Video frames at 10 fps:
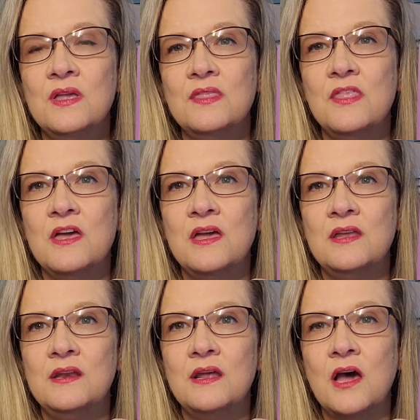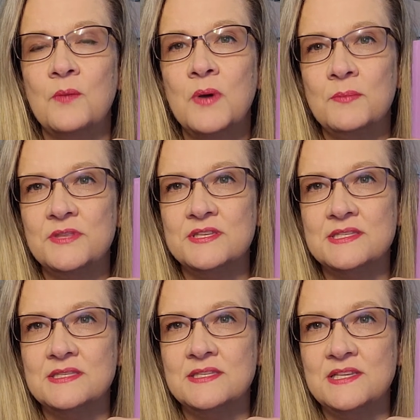then I'll pop this
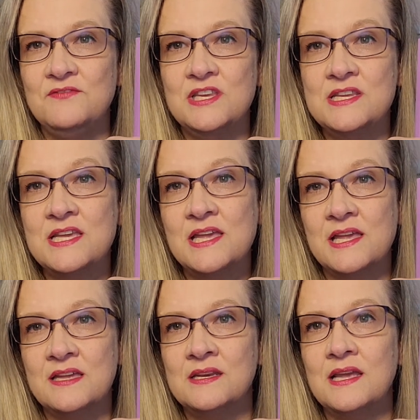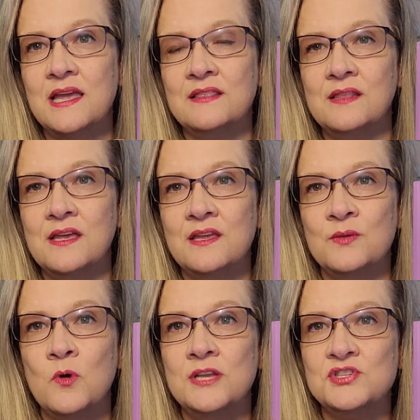DVD in and let him
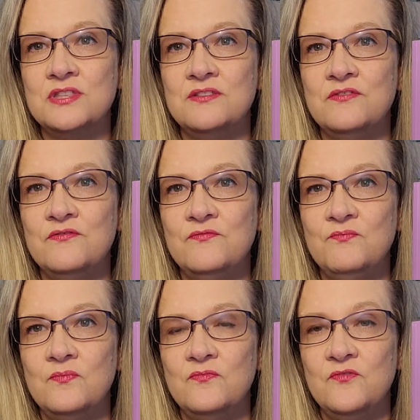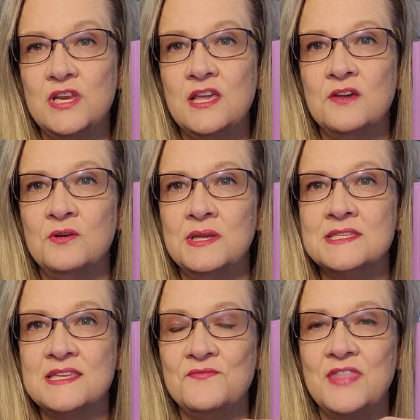watch the video and
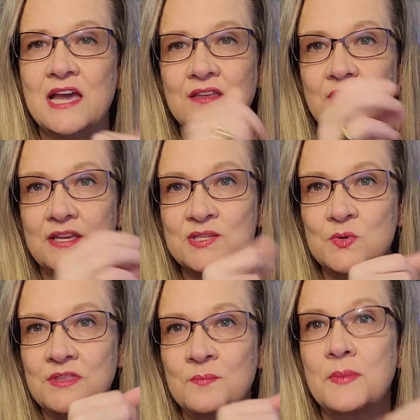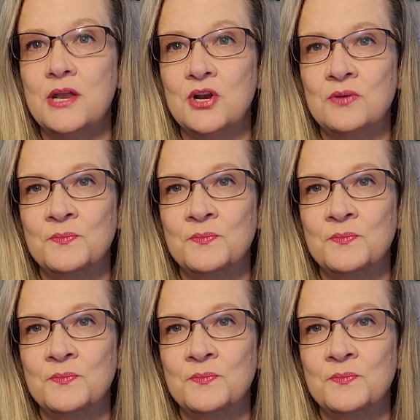see if that clicks with him better.